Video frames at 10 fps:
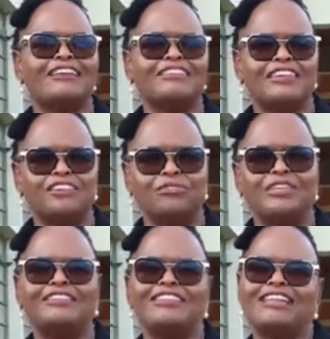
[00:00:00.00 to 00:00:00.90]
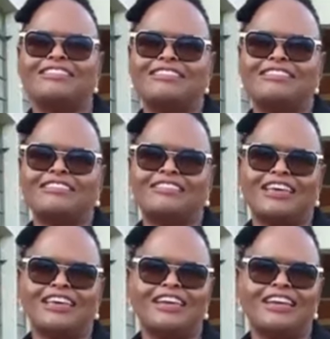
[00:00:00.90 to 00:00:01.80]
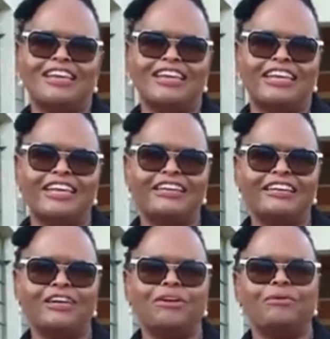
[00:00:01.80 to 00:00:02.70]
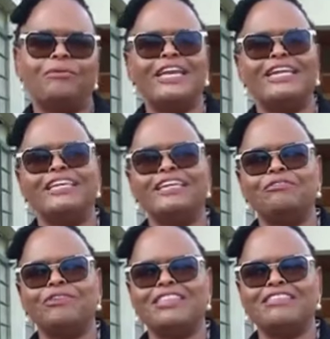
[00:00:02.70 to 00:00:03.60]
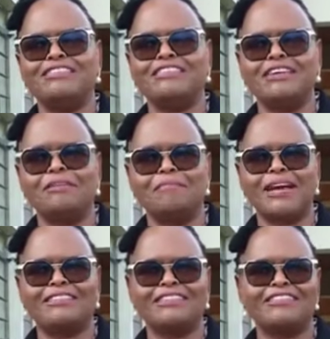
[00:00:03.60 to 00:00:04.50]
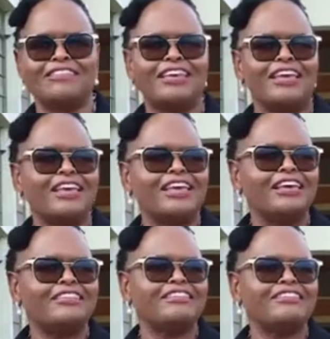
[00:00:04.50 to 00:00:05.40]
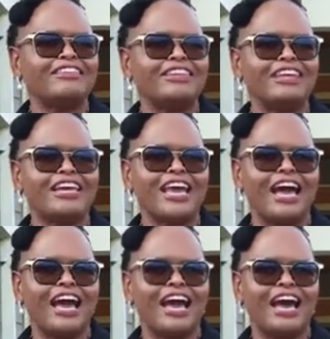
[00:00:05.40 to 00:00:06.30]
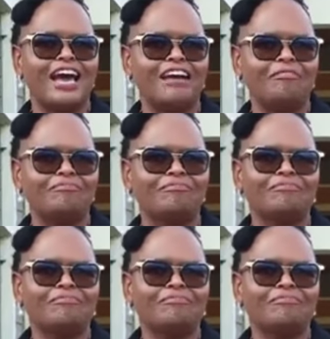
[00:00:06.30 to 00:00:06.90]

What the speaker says: and security that is needed when dealing with these matters. It is really a